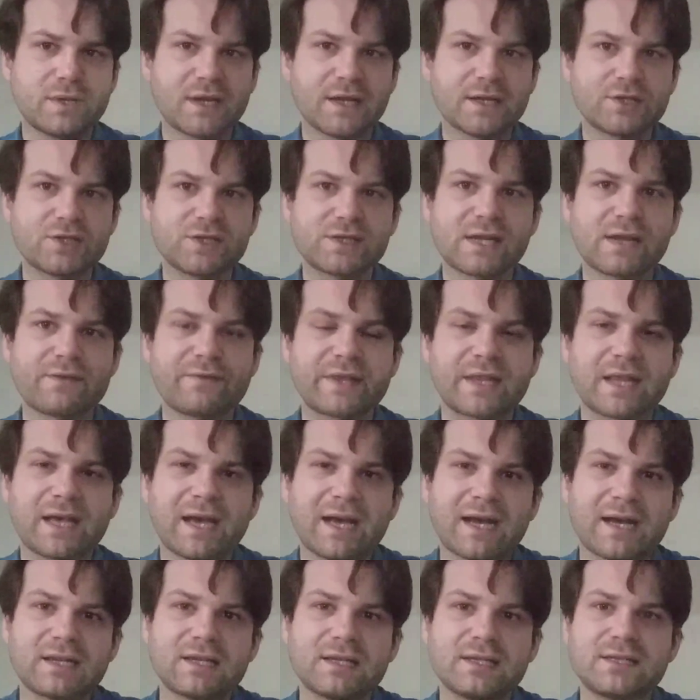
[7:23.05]
and just having that
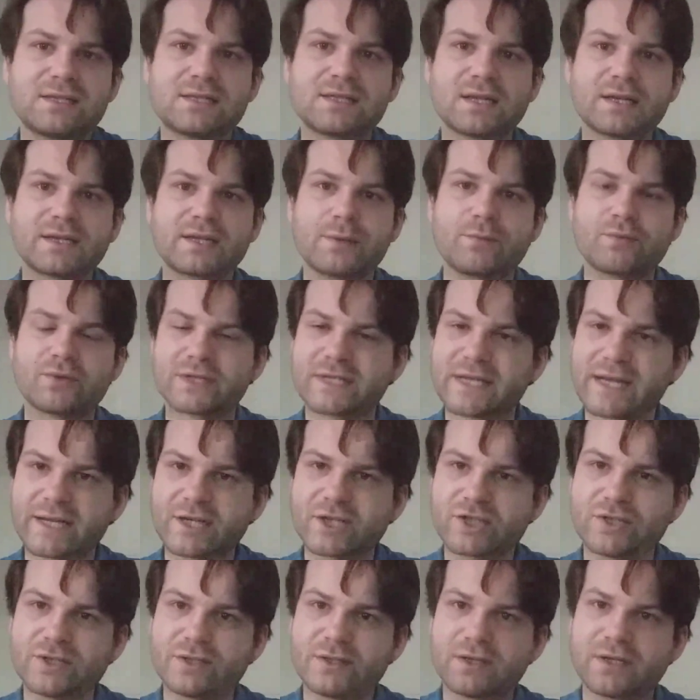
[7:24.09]
added psychic
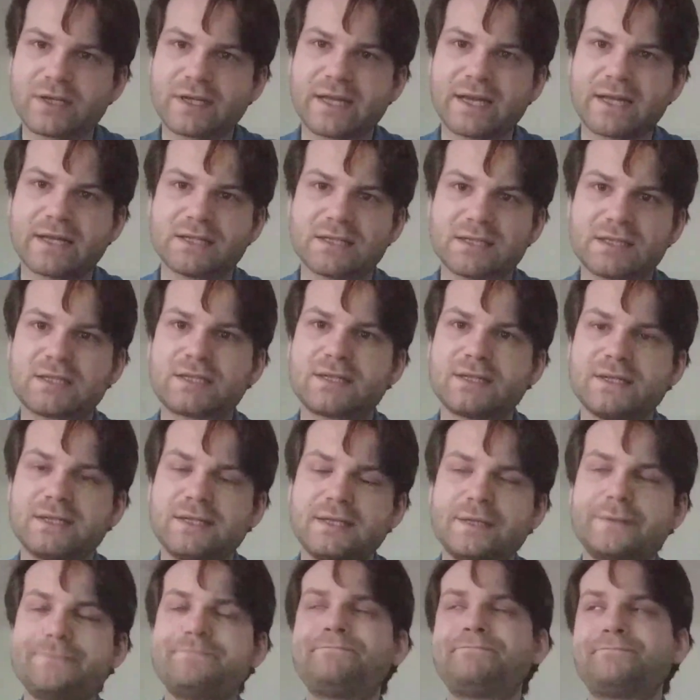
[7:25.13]
protection against
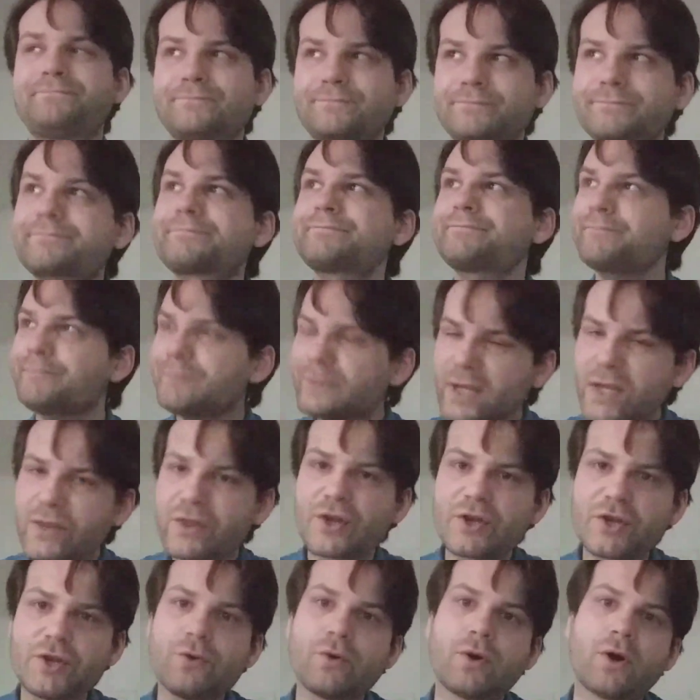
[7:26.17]
the
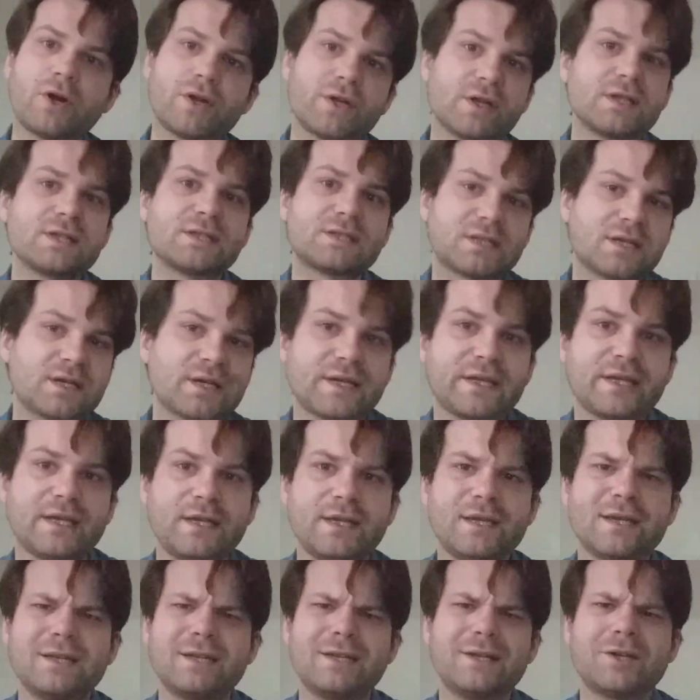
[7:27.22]
new hotness, i.e.